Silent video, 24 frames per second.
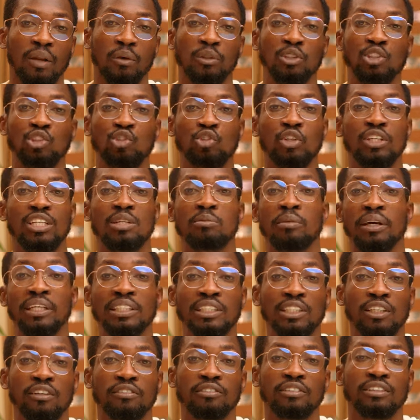I was training
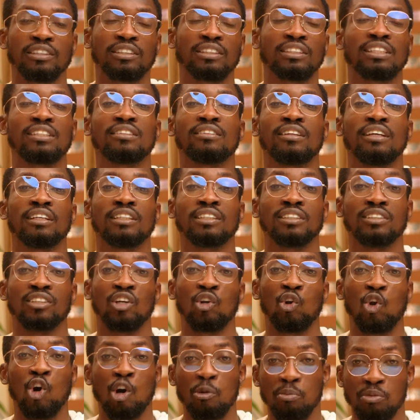myself to see things in the
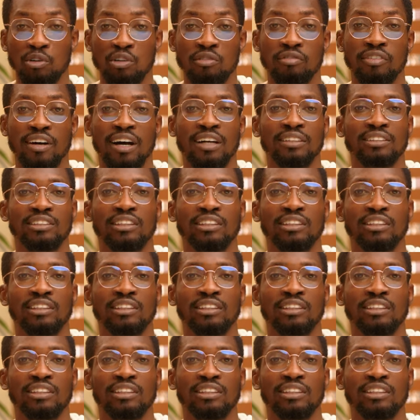log profile,